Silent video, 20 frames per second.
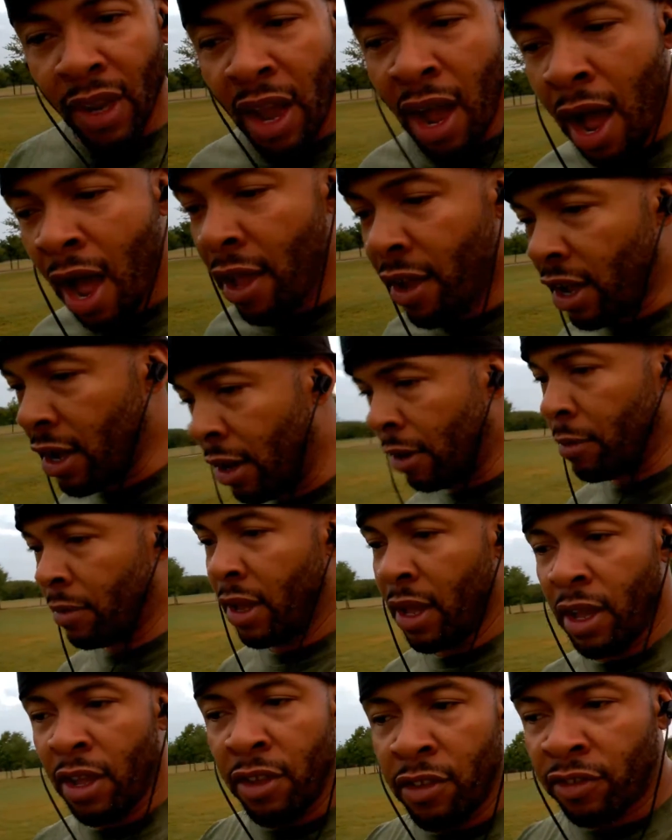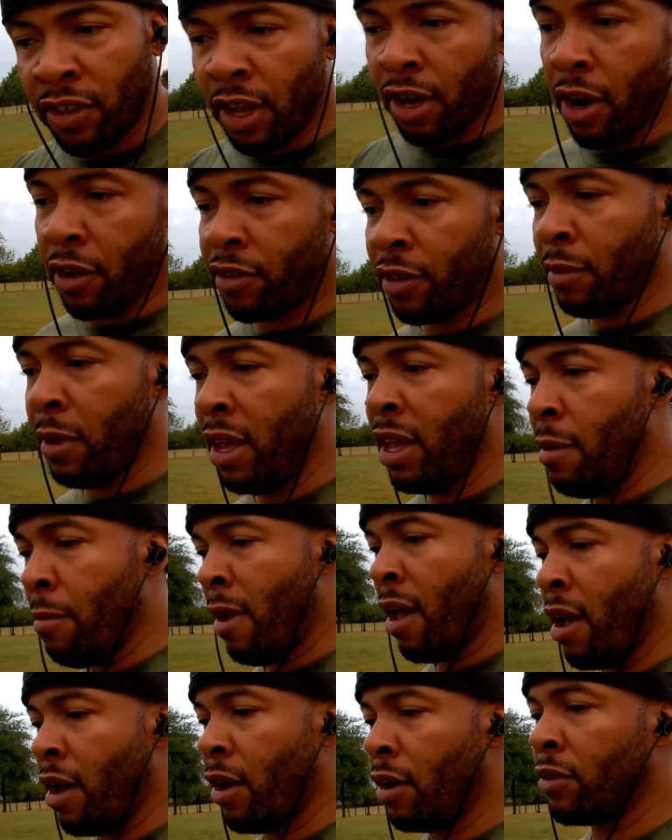i um sent her some
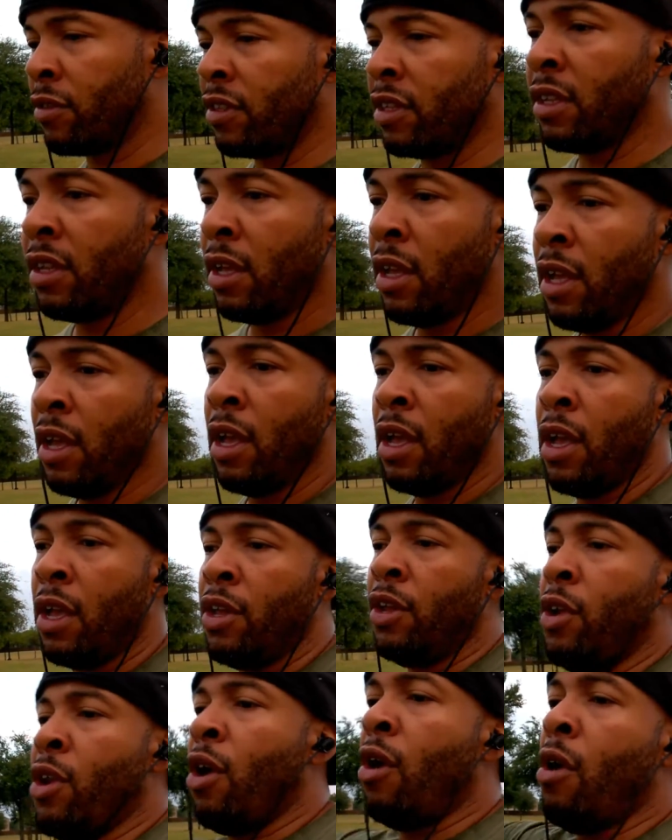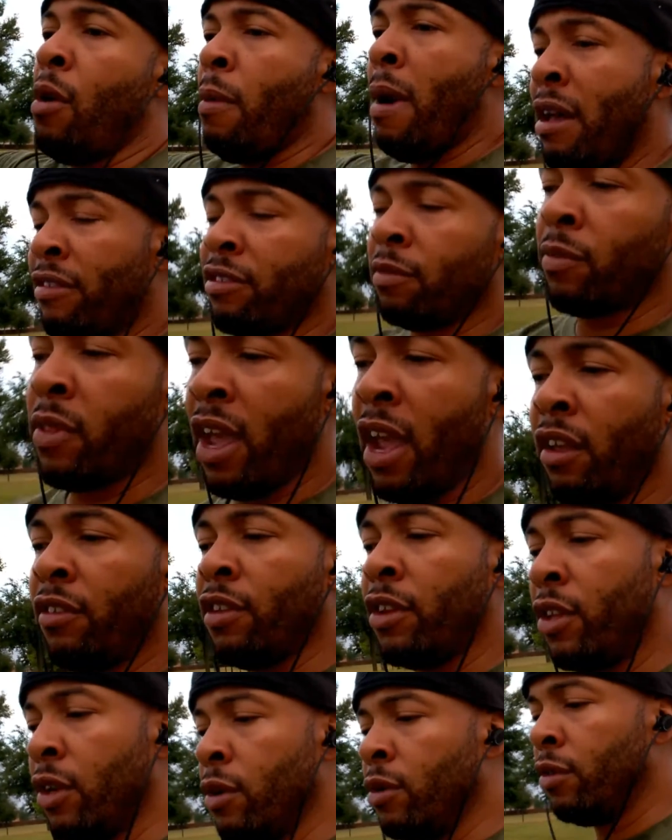emails you know about some things
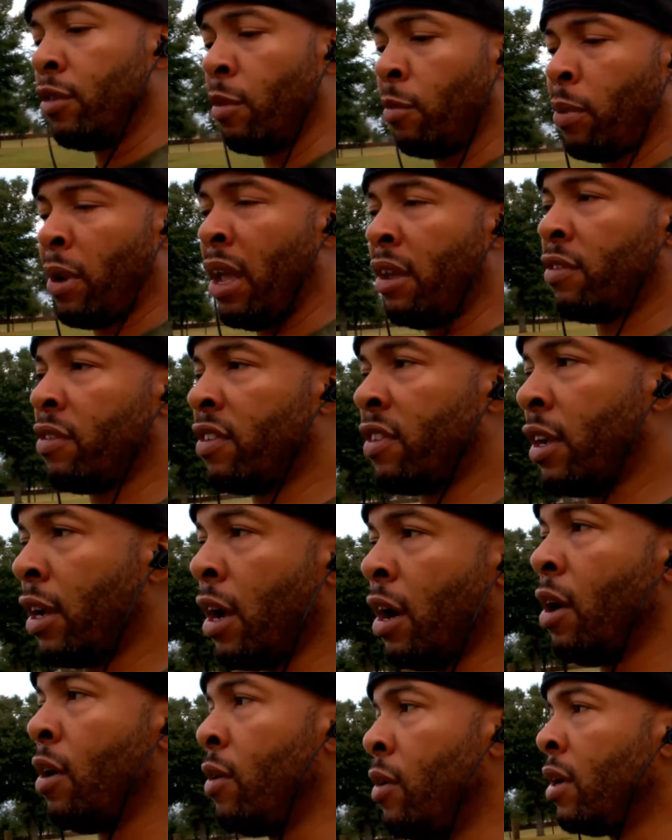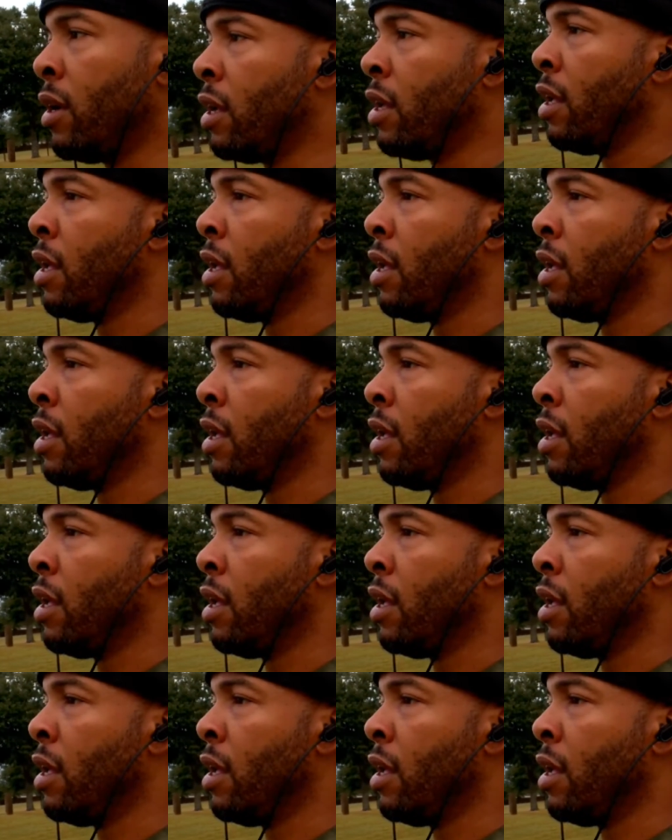to do some places to go